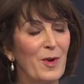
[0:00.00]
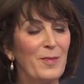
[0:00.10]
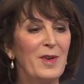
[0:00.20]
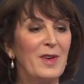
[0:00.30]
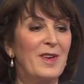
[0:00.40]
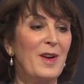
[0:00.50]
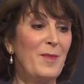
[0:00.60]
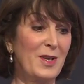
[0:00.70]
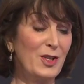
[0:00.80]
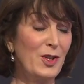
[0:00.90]
Popular
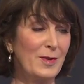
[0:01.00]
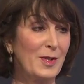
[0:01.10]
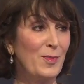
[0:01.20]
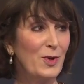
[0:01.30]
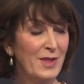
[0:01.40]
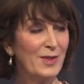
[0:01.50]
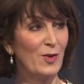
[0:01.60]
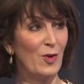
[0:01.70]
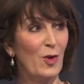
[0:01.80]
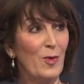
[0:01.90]
amongst UKIP supporters
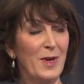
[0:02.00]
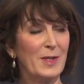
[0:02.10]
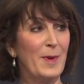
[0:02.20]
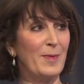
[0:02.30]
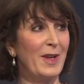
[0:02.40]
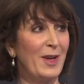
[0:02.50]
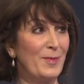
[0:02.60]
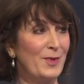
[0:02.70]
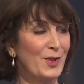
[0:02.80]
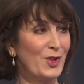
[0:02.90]
or amongst people they
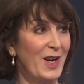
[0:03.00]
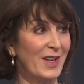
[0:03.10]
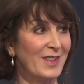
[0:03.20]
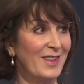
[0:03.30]
hope to attract?